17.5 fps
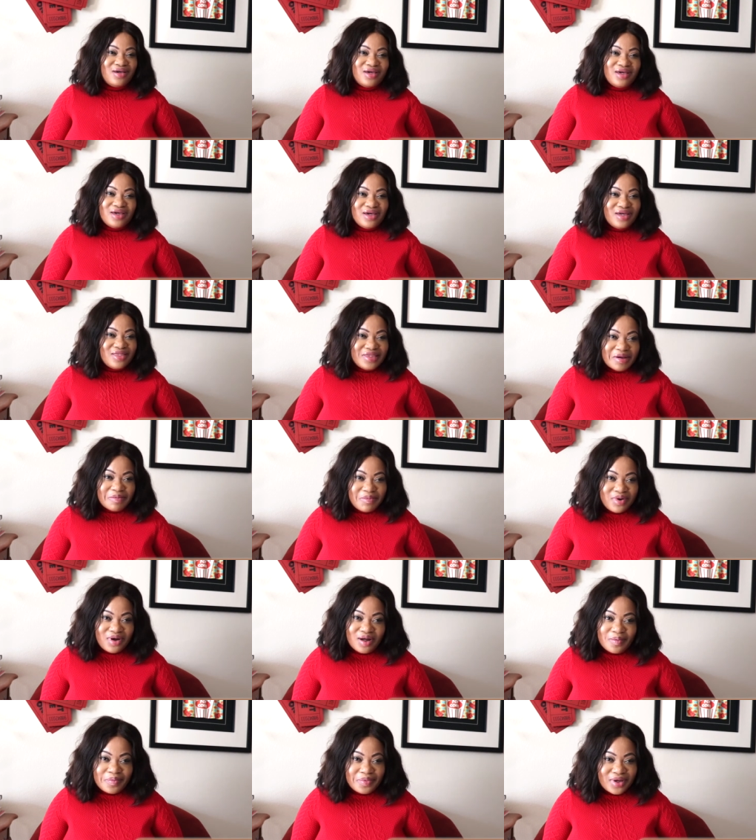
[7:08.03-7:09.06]
hit them
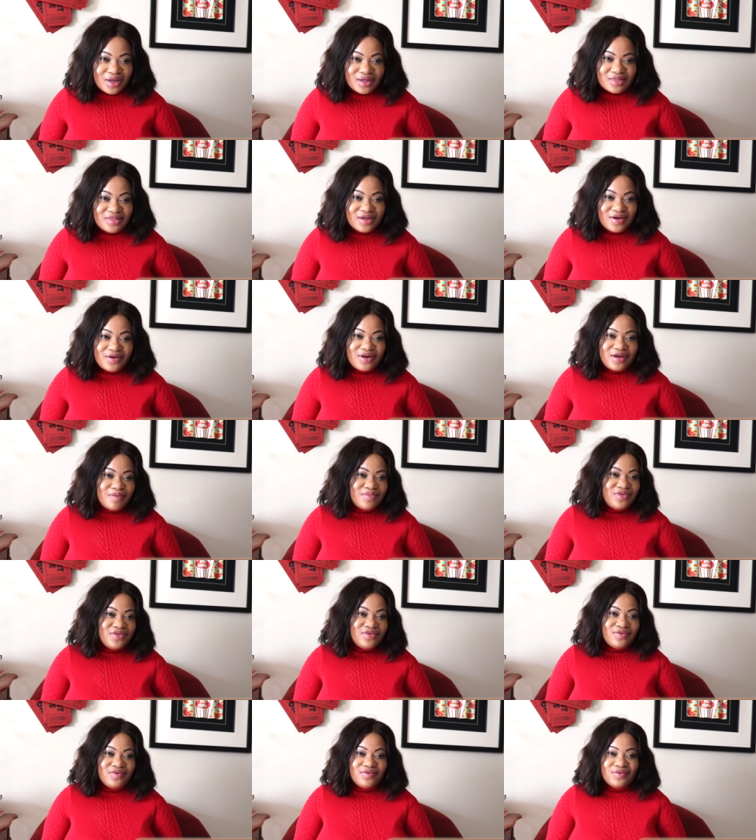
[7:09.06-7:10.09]
up and tell them
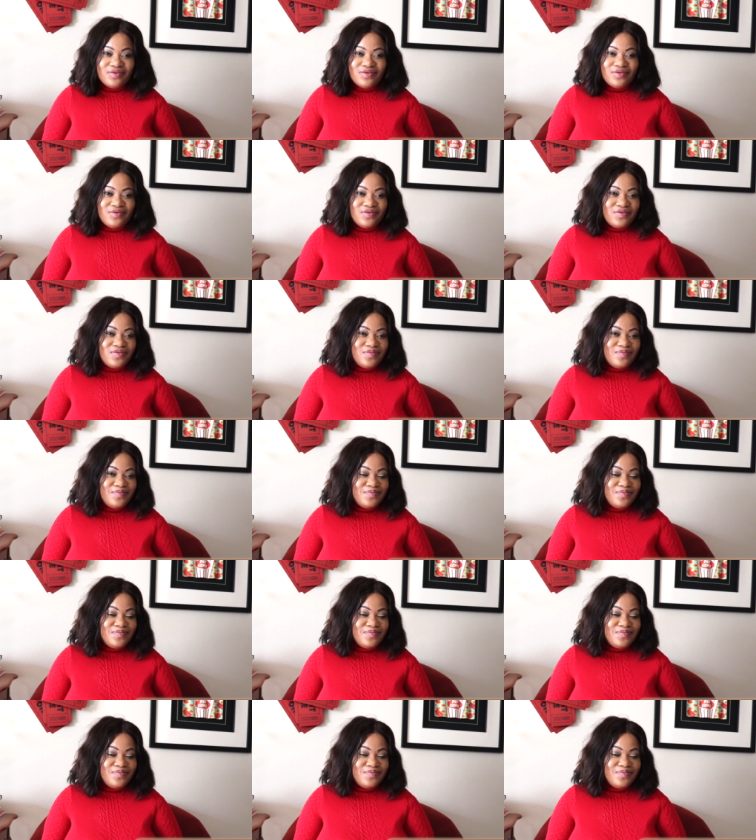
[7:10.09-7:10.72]
to